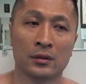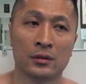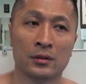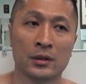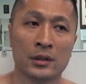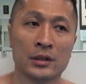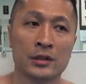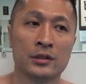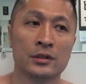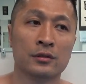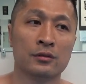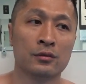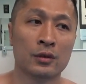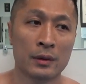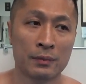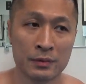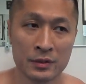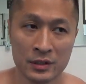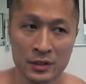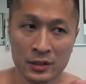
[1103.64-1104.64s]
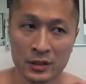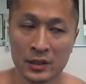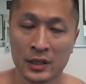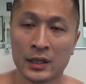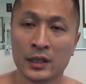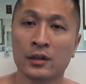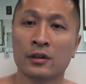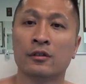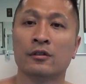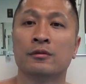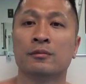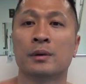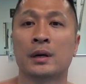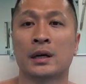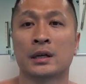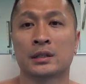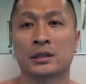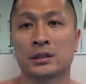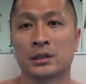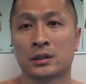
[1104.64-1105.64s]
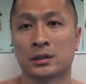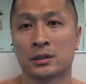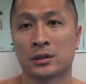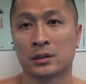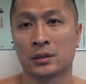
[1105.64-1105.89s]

He's the representative of boxing.